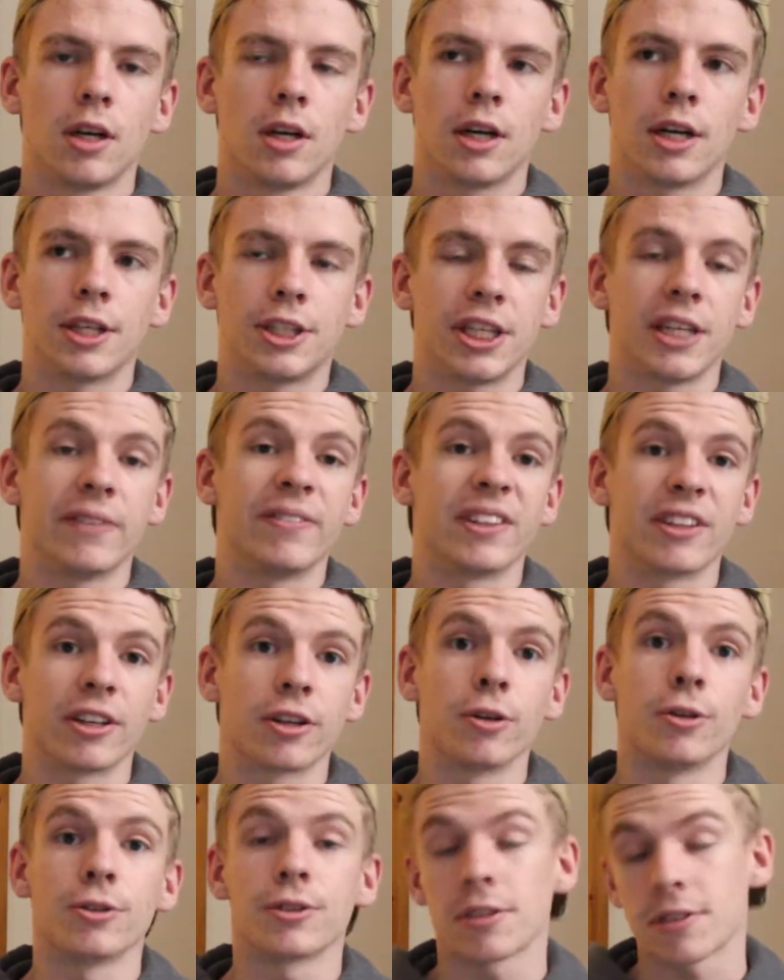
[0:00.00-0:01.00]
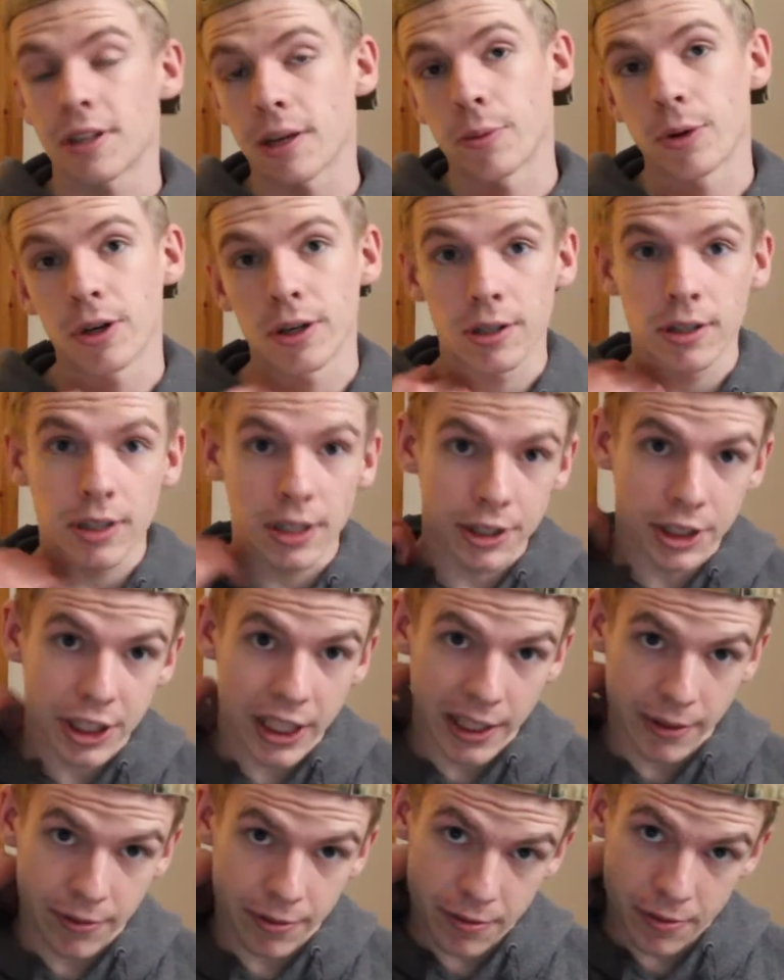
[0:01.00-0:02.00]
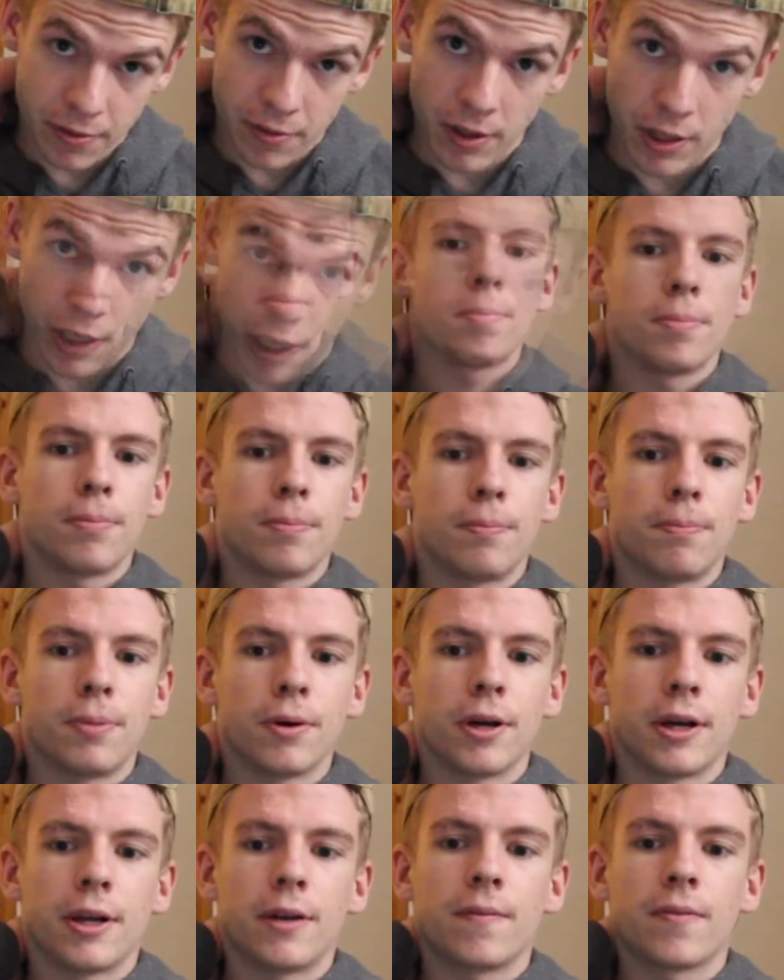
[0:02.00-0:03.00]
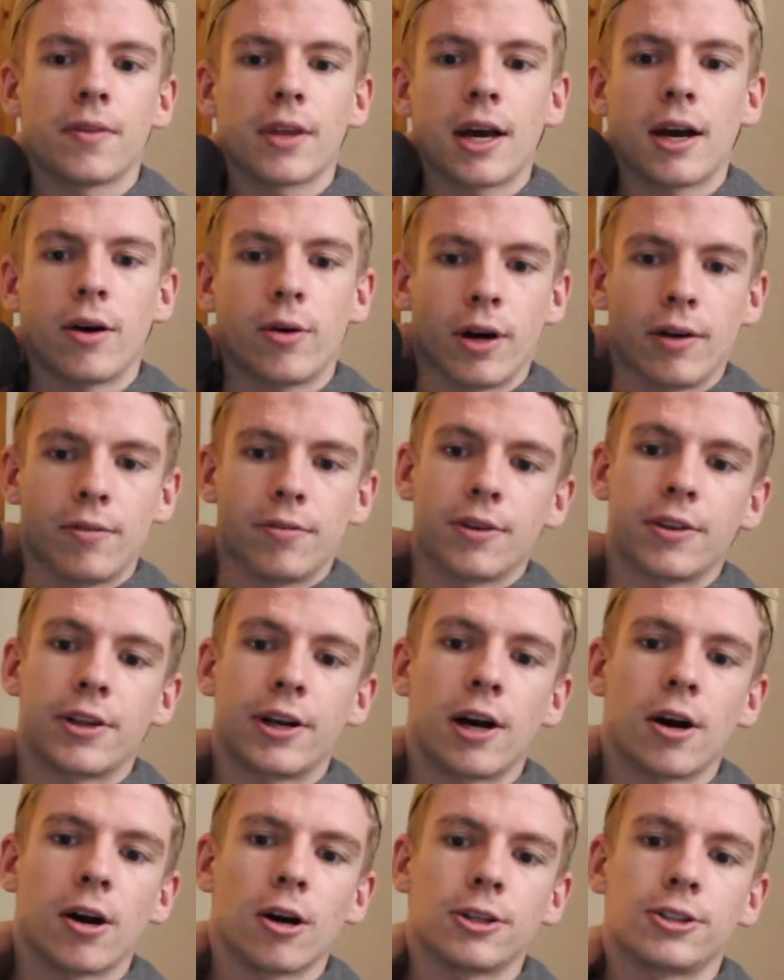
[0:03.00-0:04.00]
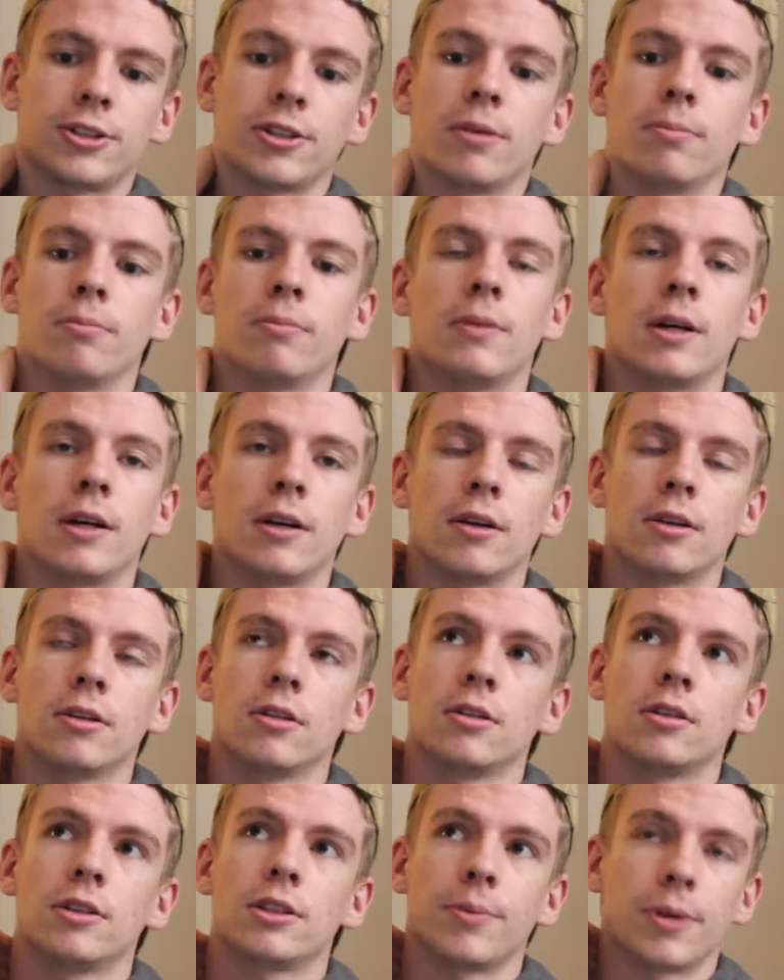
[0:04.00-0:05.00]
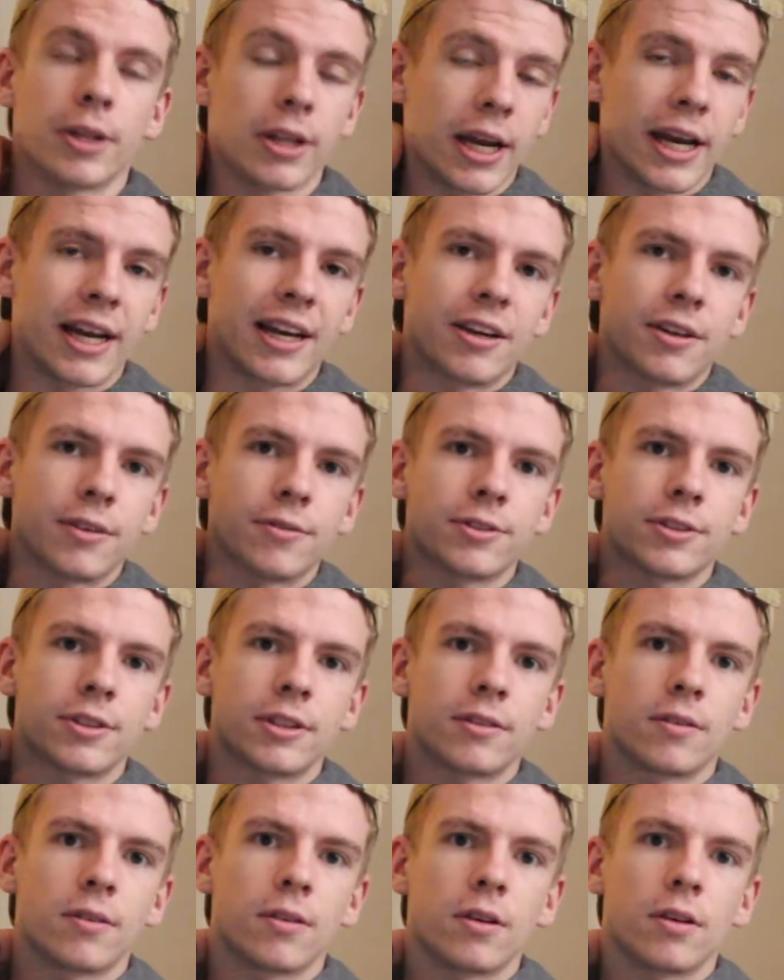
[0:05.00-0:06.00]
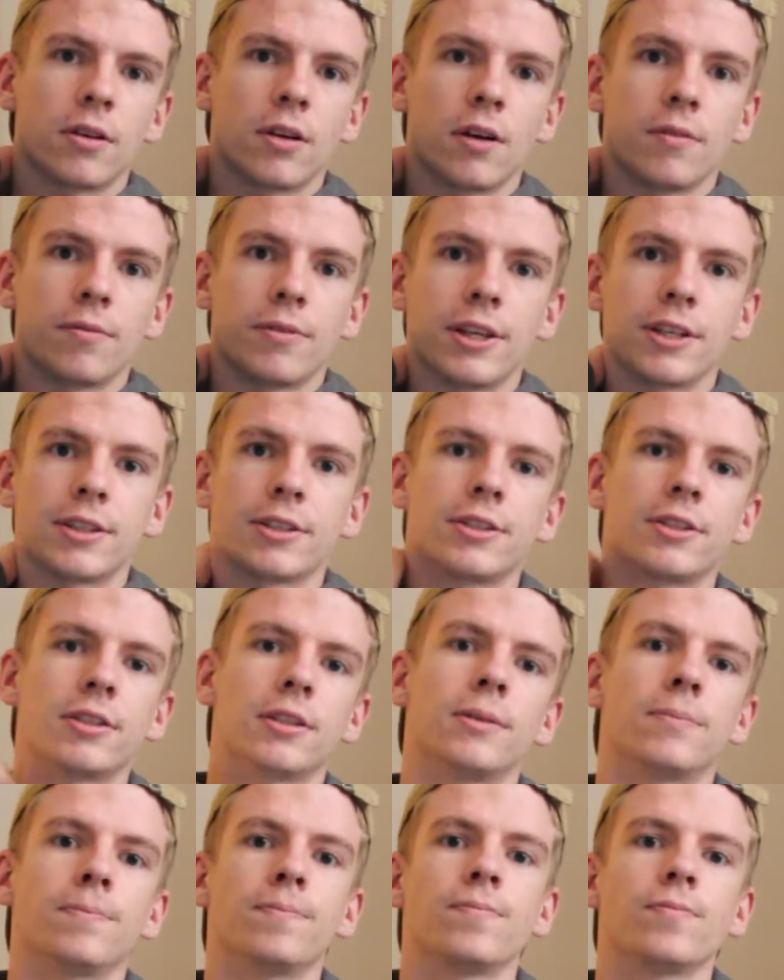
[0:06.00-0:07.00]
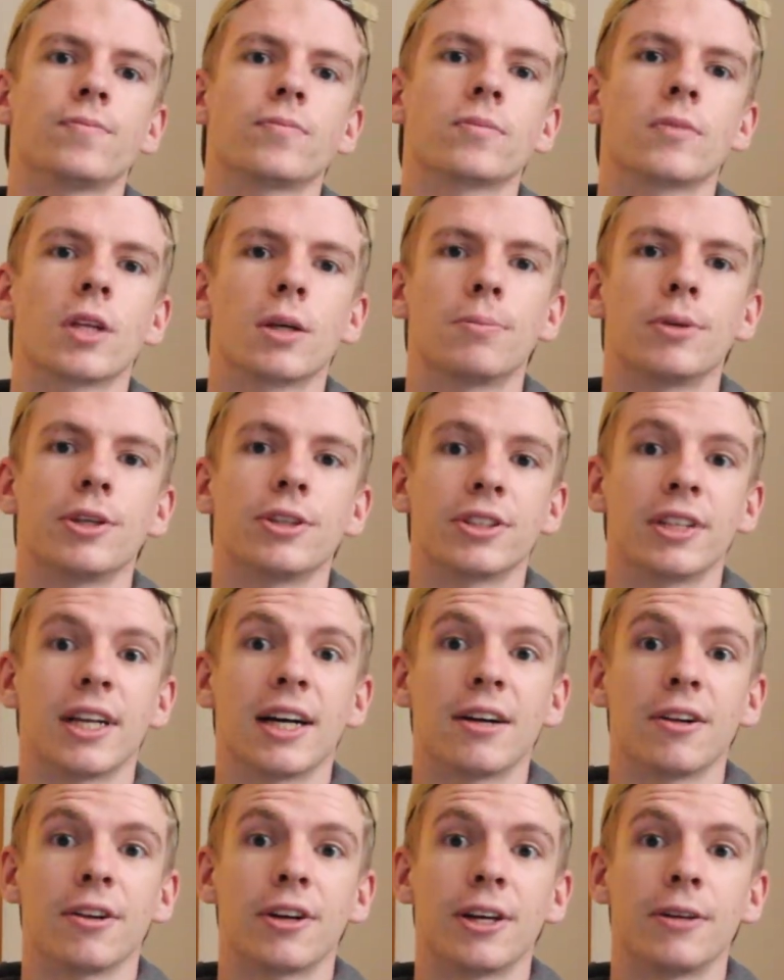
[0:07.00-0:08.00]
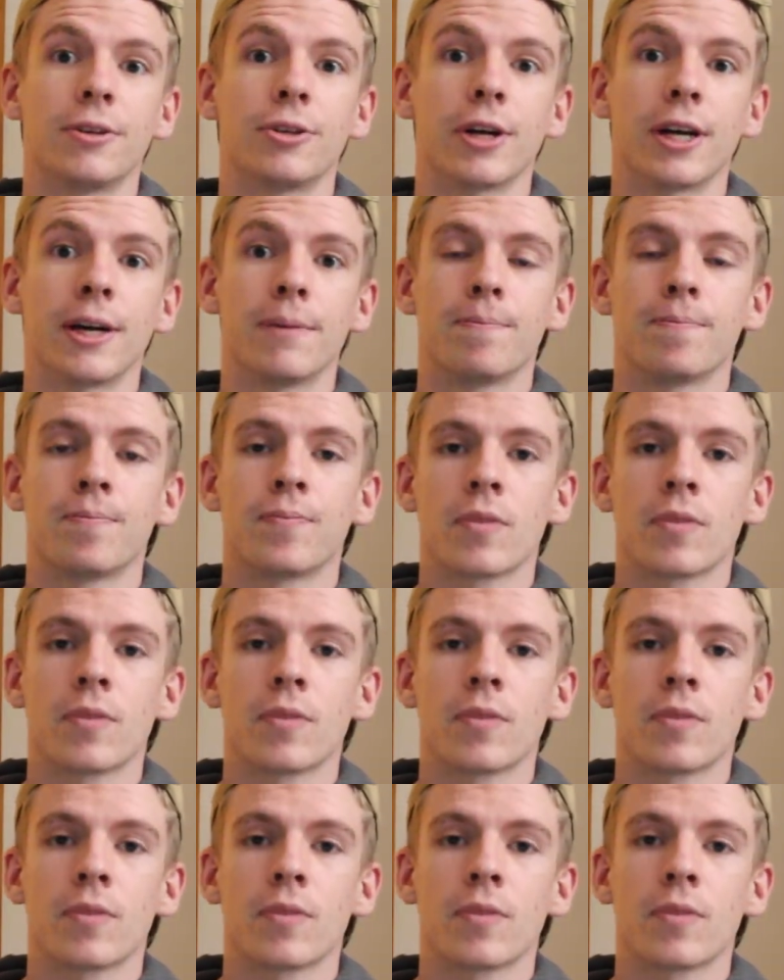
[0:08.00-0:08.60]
achieving the goals that they want to achieve. But however, there are some of the negatives of this personality trait